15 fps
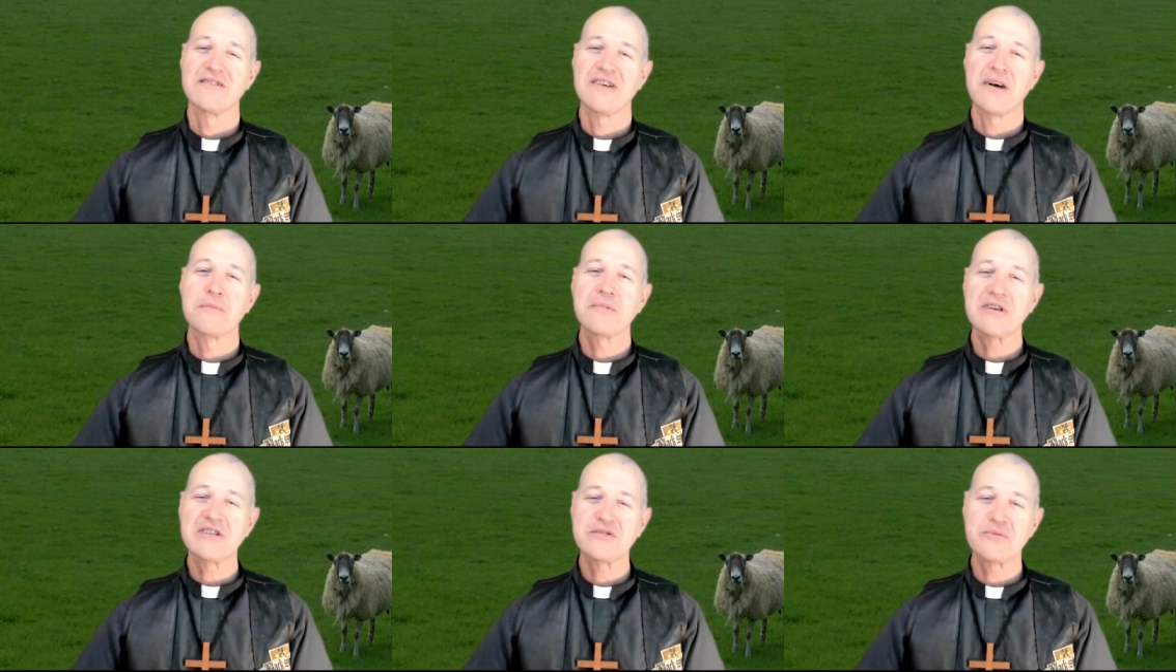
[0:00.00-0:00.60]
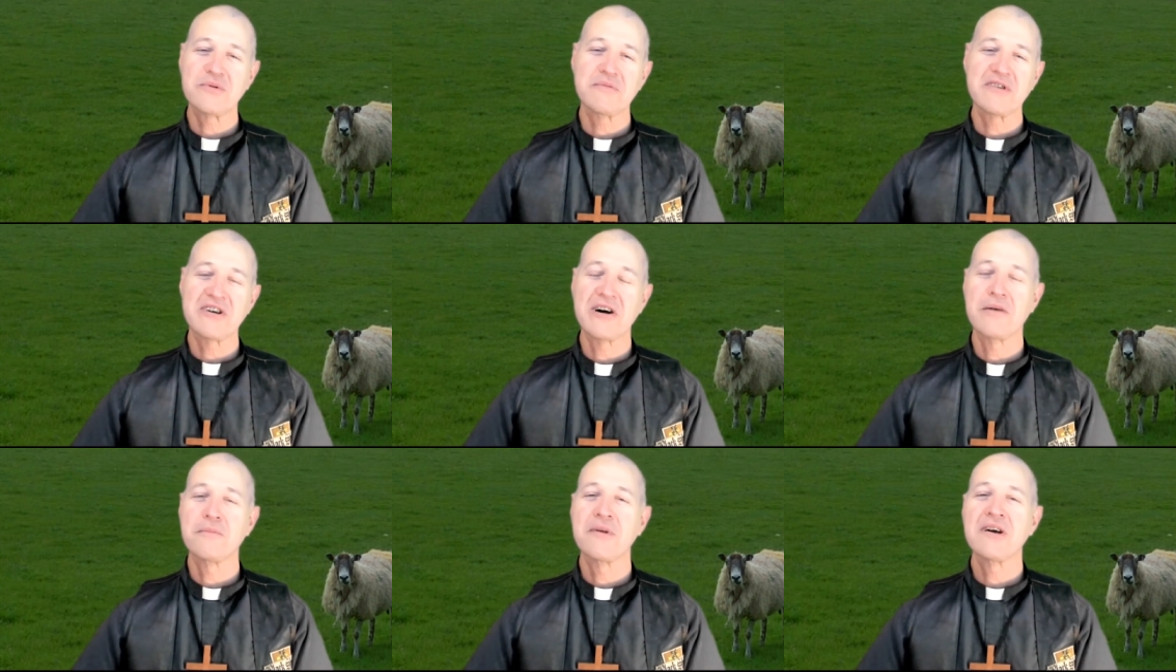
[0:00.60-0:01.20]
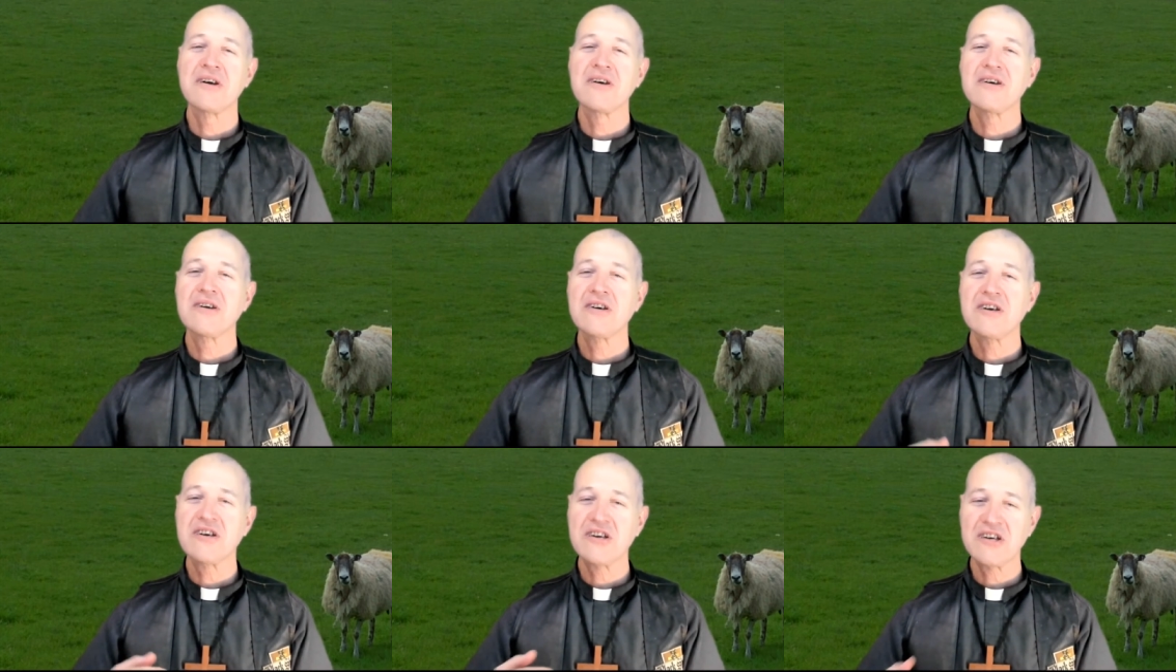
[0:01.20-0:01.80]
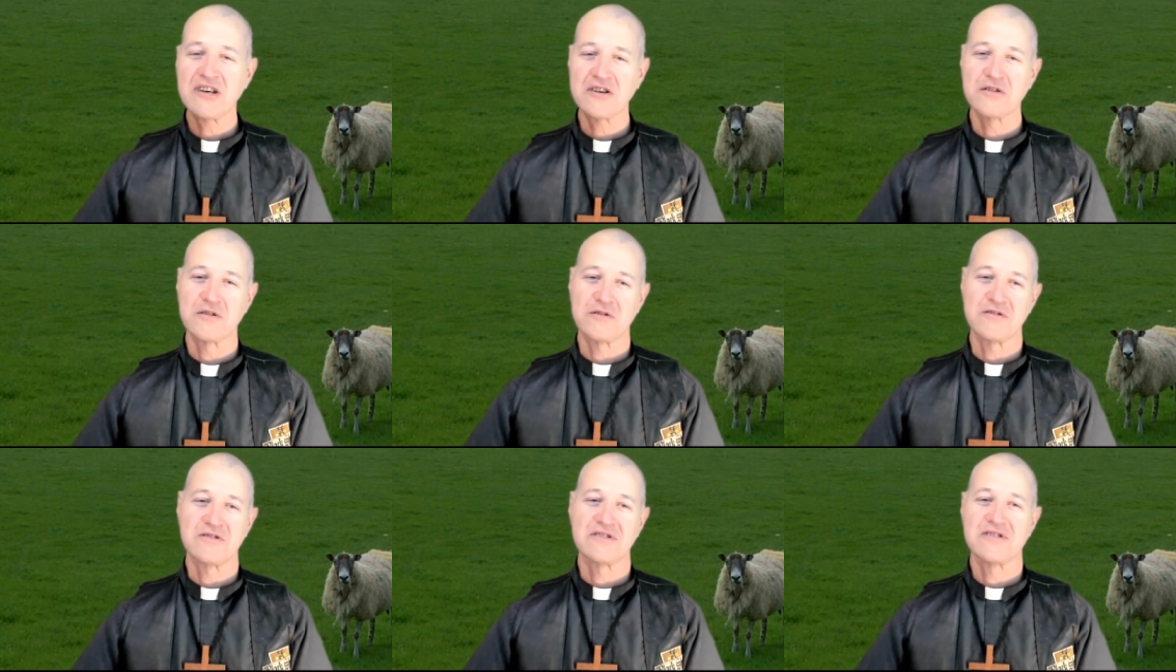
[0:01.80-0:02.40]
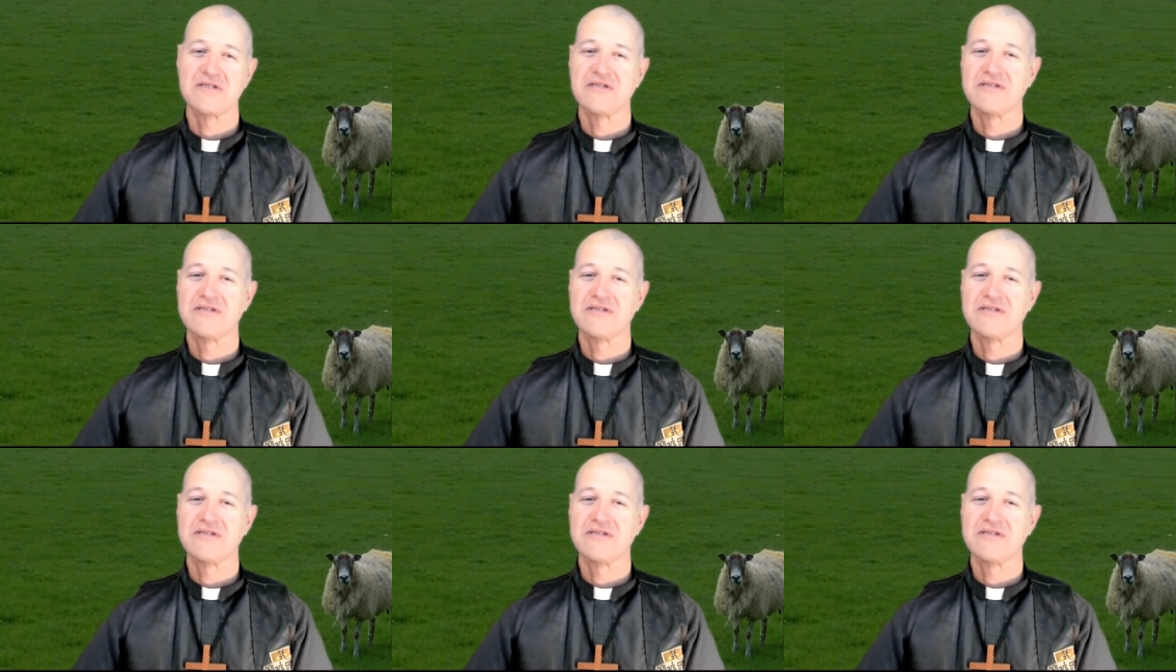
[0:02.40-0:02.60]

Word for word: It means we become healers.